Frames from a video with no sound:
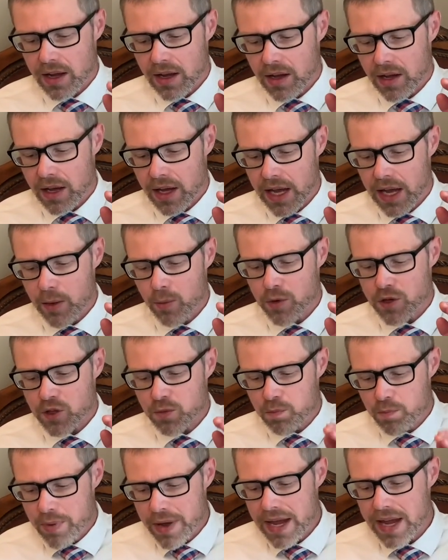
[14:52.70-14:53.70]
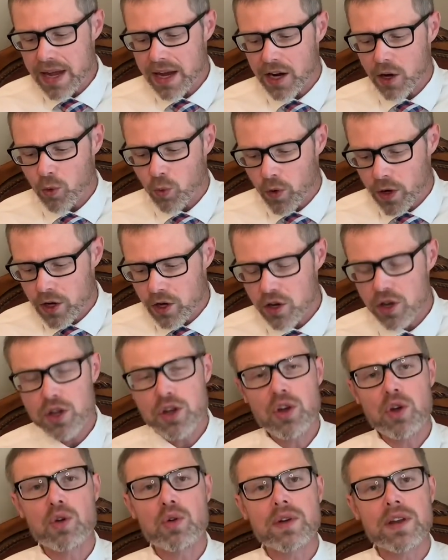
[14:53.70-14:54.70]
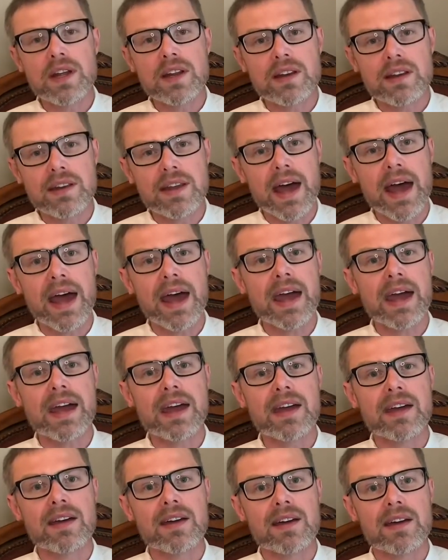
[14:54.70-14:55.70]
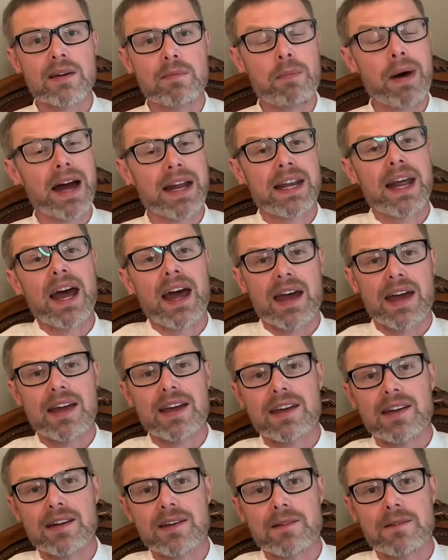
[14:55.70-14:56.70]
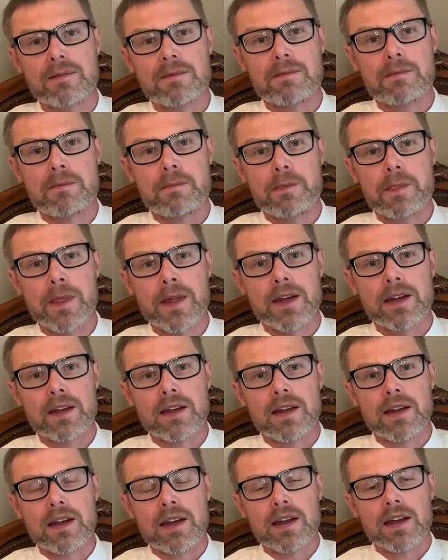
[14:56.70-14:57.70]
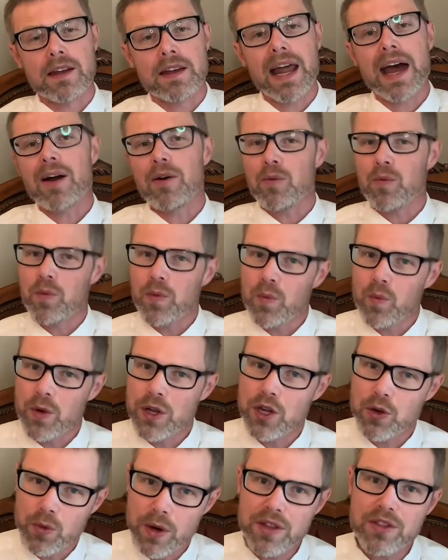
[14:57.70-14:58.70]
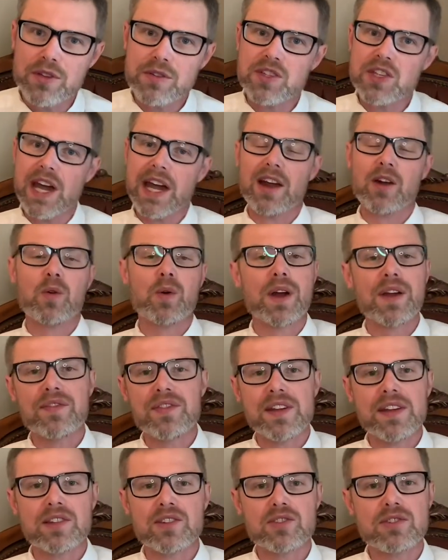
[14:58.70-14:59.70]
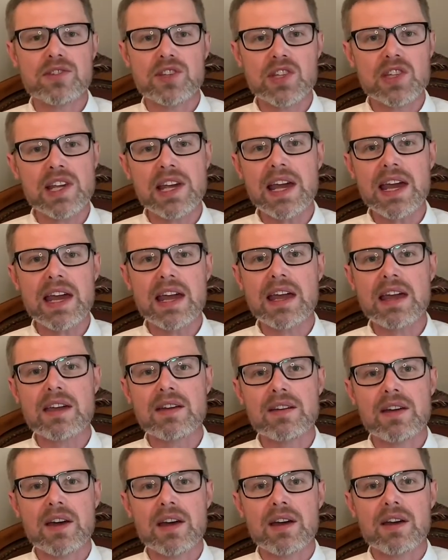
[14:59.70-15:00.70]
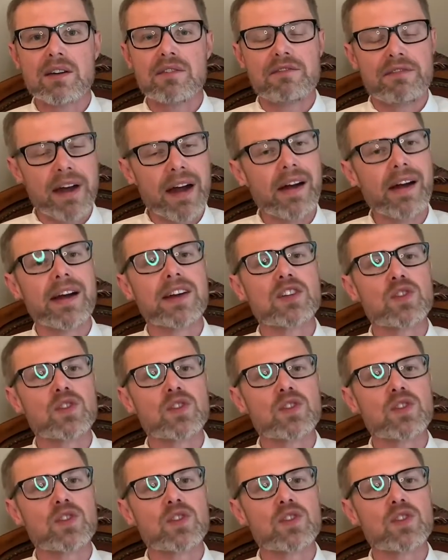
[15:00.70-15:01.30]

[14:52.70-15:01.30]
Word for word: he was being renewed day by day now when you read through 2 Corinthians you see various